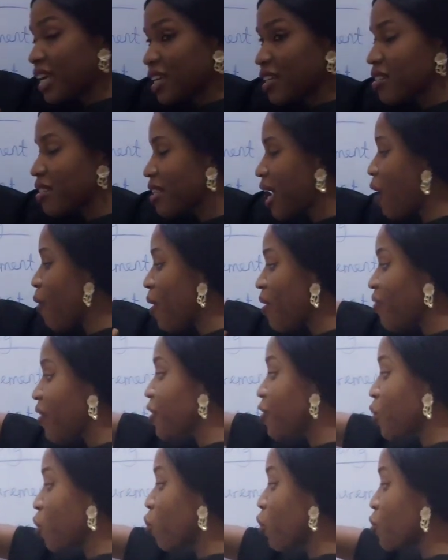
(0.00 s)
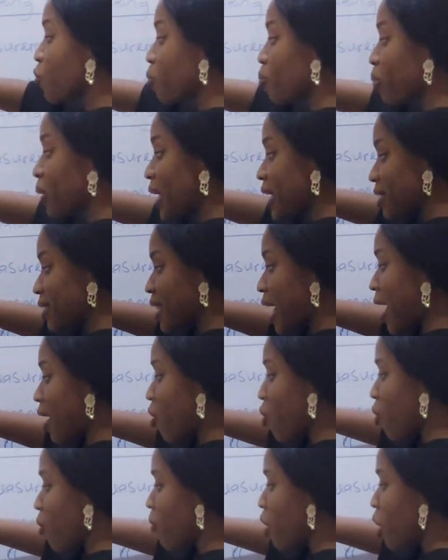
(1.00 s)
is, however you're going to place that
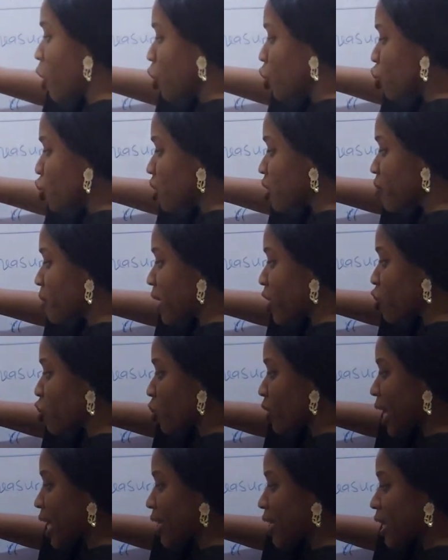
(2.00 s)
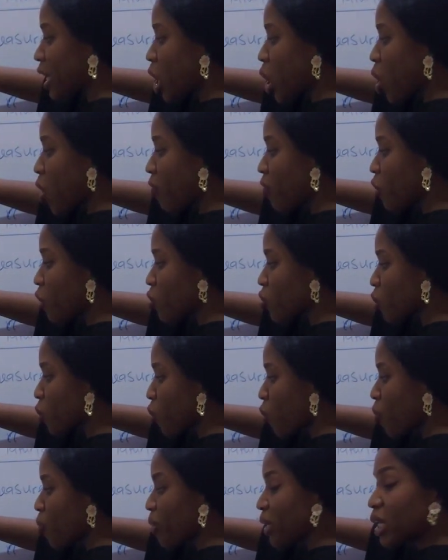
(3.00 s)
curve, just make sure that the curve doesn't
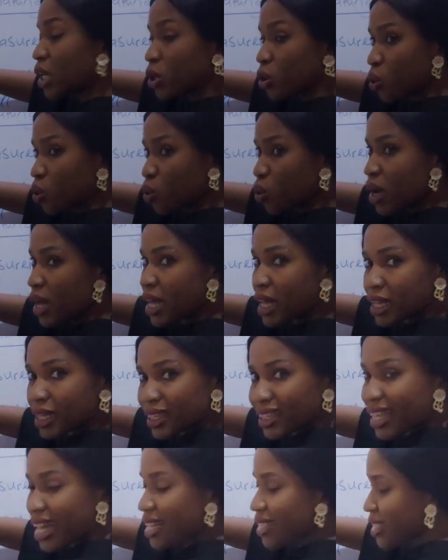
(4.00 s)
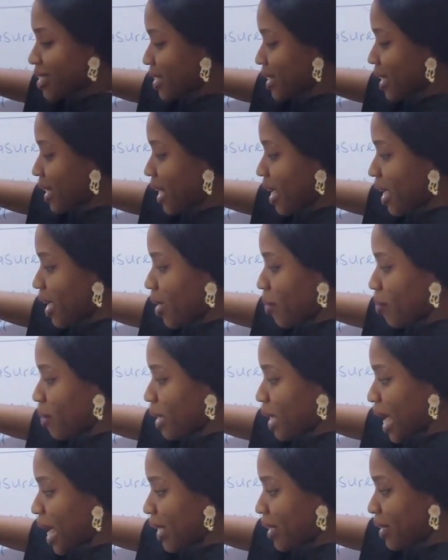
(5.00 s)
go below that
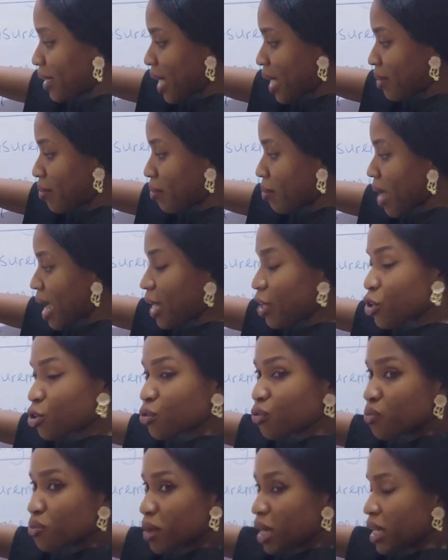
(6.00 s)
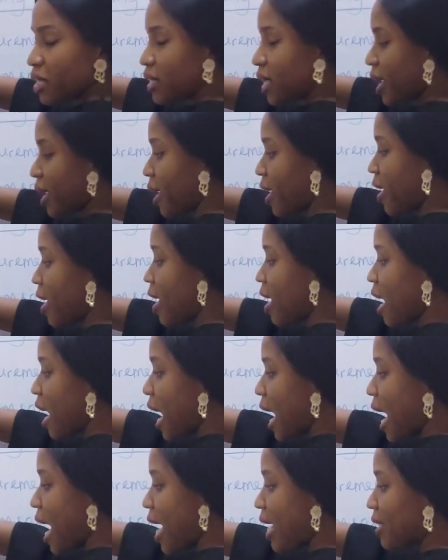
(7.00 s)
line, that mark you've made here,
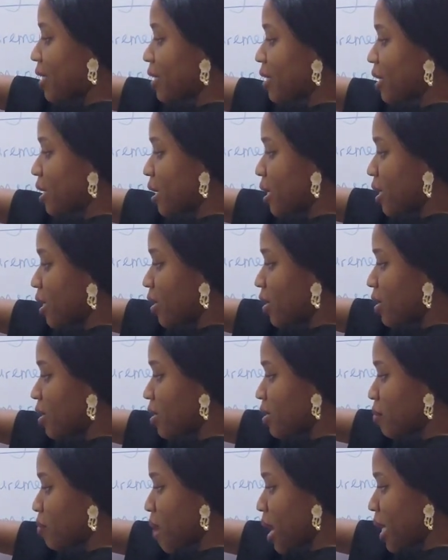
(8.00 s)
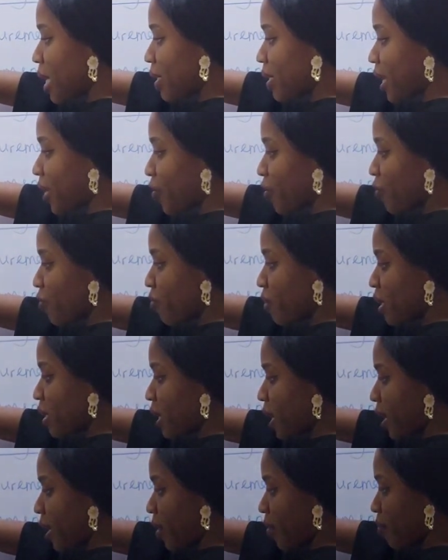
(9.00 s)
and this mark that you made
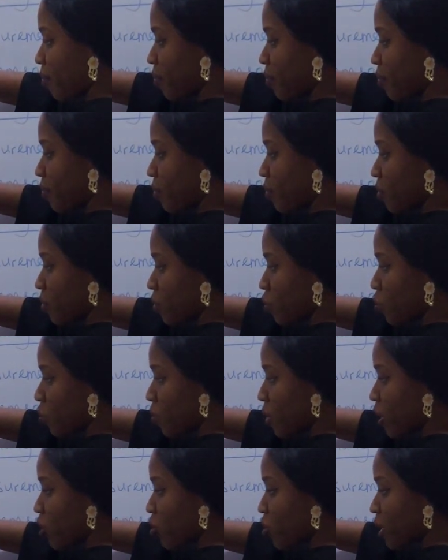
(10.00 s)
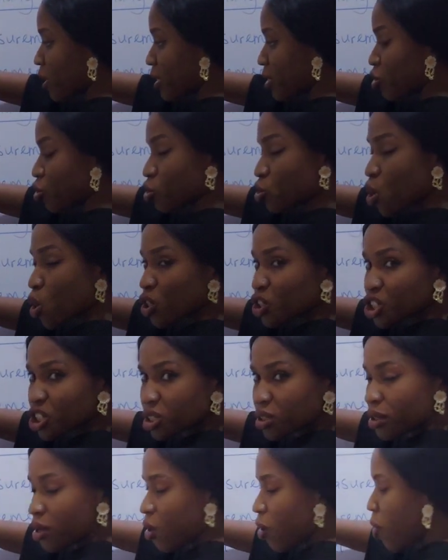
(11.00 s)
here. So make sure it is
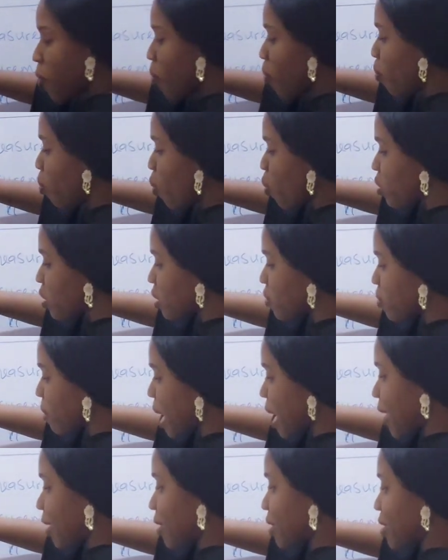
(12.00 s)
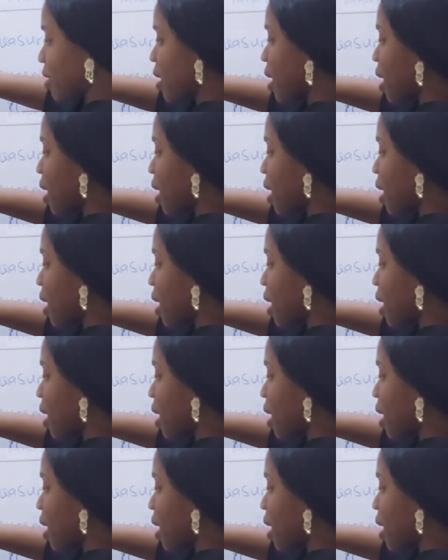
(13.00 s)
touching both marks,